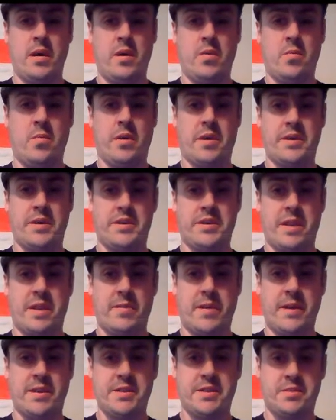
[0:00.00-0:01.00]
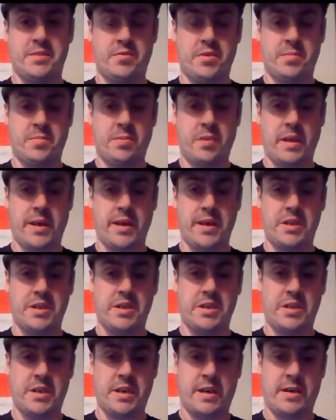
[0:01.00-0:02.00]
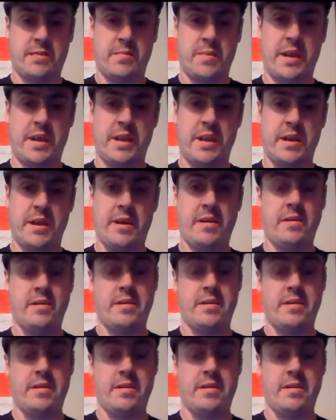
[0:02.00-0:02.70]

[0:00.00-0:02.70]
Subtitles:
we're going to see Reigns and Triple H at Mania,